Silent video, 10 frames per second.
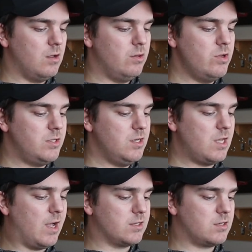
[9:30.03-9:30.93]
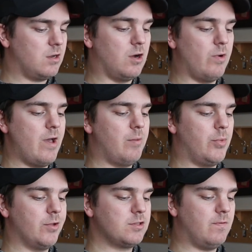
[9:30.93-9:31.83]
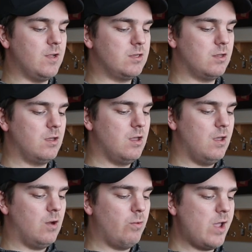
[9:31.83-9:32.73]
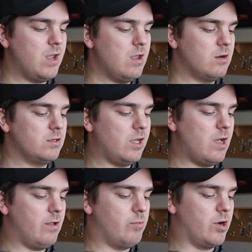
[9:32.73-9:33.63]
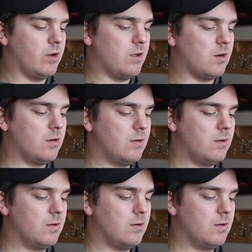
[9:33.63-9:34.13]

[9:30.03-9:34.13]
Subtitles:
Lucy danced around Bull's feet, wagging her tail and barking.